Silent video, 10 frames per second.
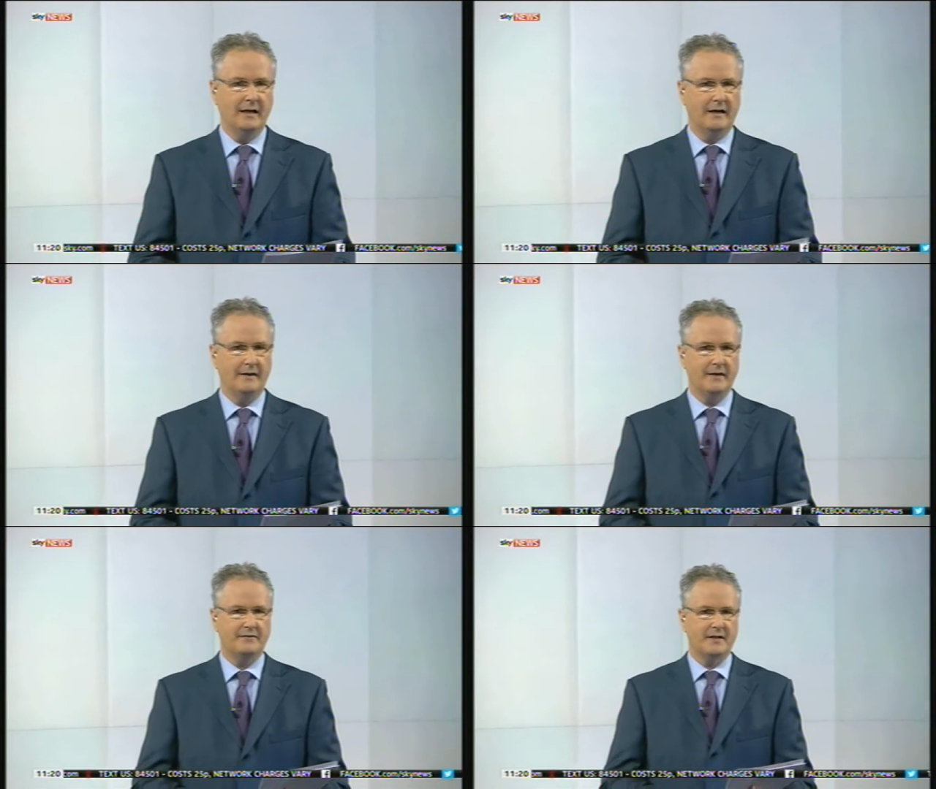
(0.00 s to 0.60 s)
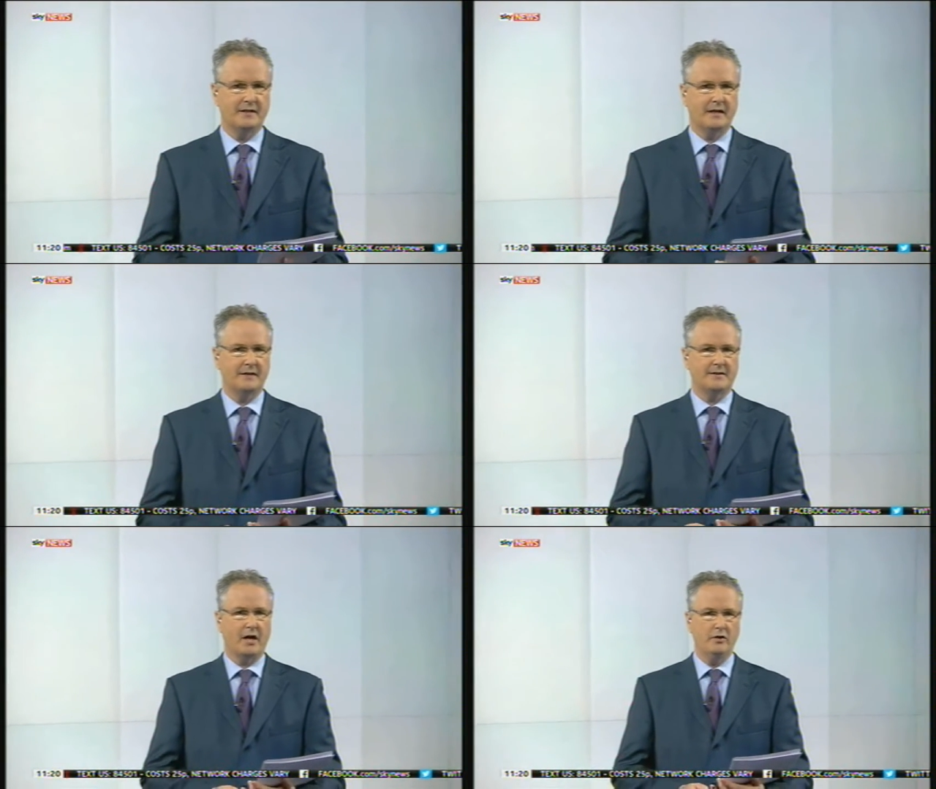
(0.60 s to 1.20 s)
and they've set out
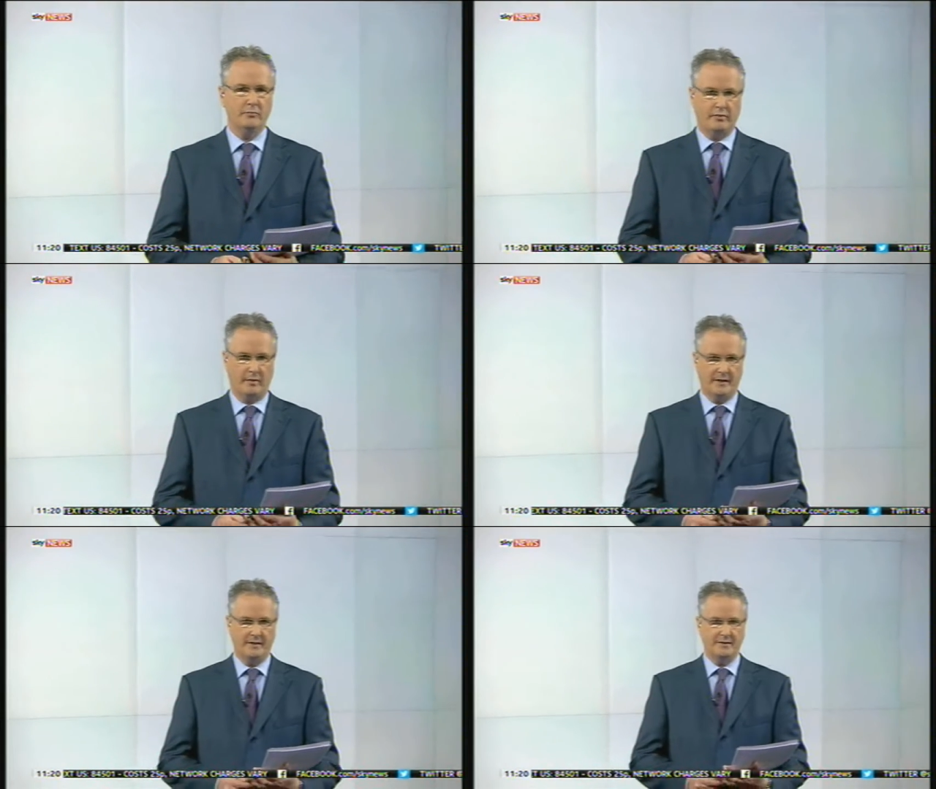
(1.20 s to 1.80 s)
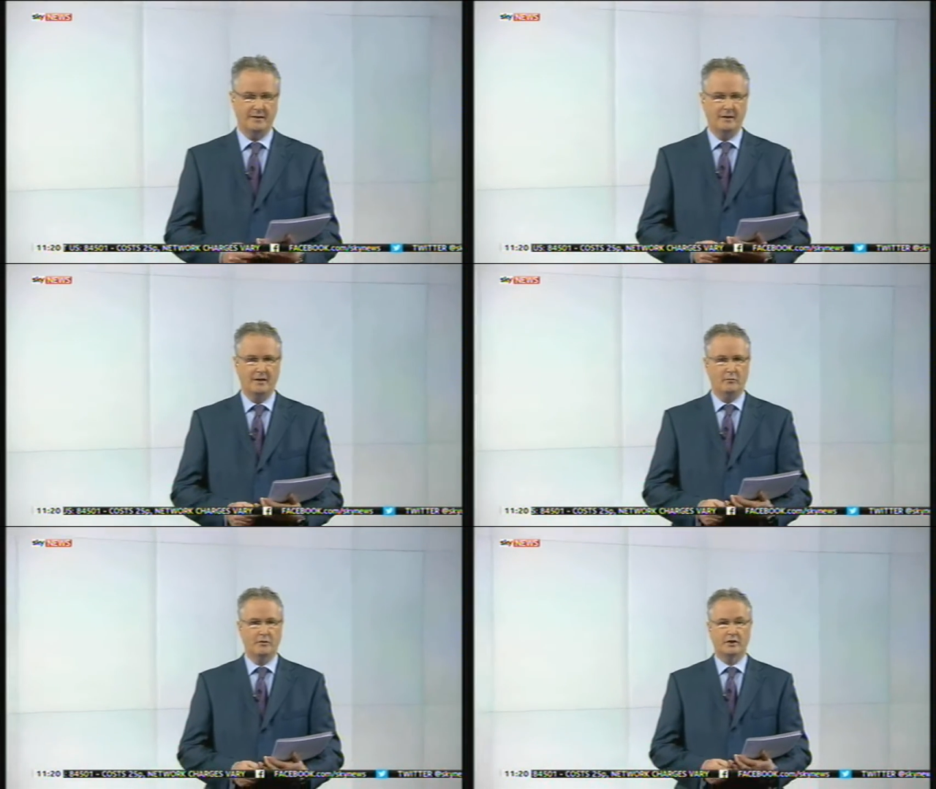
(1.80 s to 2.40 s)
its own promise,
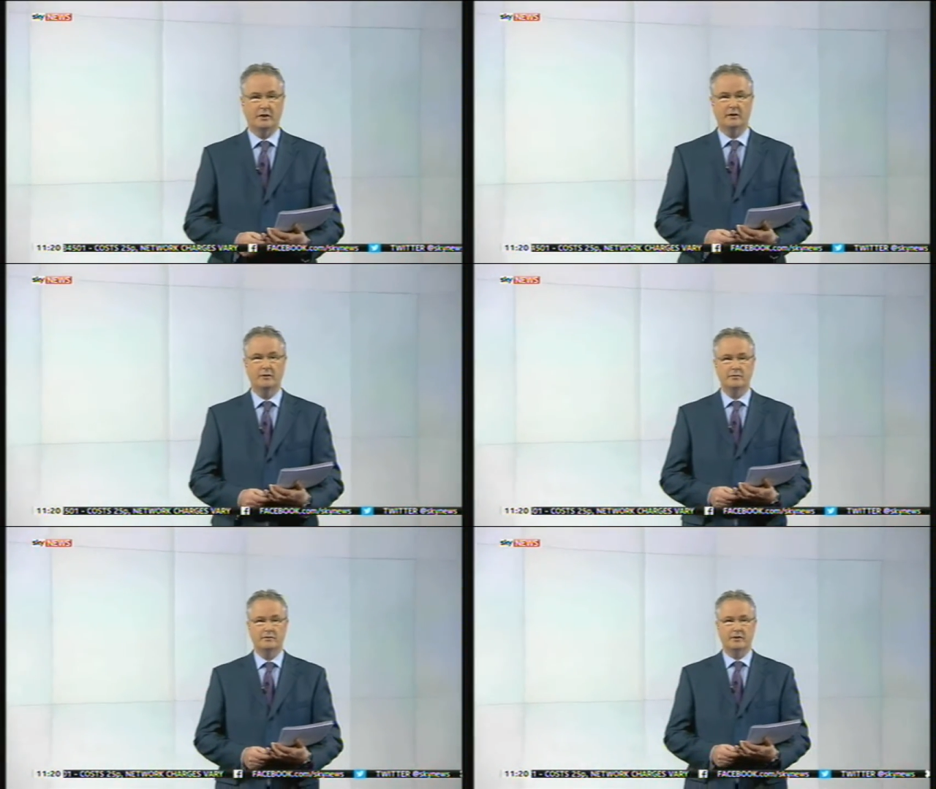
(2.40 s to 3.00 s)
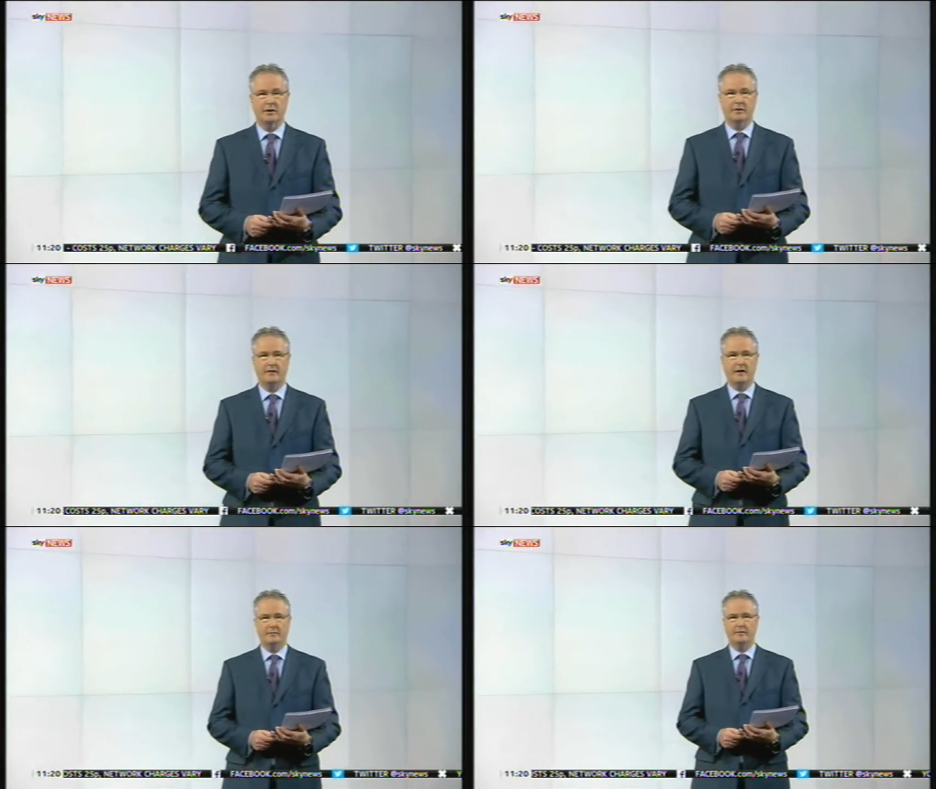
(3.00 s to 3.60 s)
which includes a lot of help for